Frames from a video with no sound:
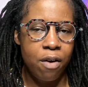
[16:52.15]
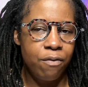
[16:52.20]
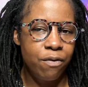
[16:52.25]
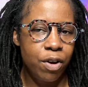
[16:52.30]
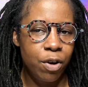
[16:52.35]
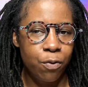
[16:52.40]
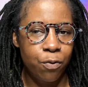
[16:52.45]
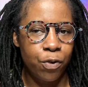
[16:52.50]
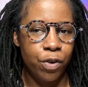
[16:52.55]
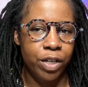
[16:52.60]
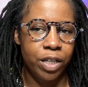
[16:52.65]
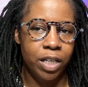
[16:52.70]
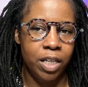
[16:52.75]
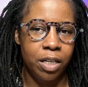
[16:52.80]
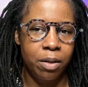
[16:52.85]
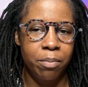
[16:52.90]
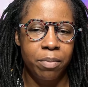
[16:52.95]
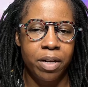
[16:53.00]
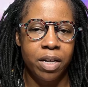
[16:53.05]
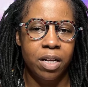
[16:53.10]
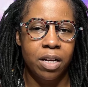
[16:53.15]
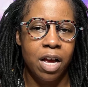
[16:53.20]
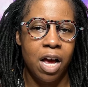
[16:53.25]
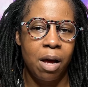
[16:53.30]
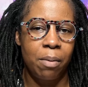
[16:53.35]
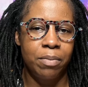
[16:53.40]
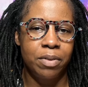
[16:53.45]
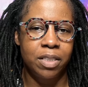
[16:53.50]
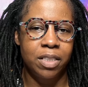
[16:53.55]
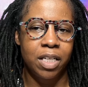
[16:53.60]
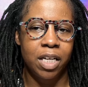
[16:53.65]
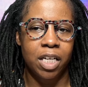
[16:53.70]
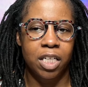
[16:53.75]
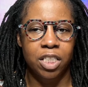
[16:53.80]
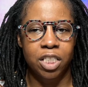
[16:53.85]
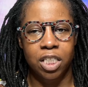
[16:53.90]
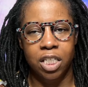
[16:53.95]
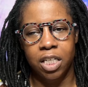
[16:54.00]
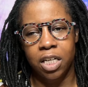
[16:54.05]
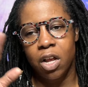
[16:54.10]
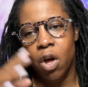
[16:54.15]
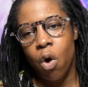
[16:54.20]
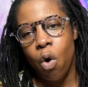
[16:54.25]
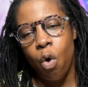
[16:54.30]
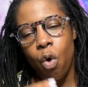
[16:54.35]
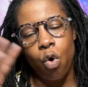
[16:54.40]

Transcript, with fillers: feel free to leave me in the comment section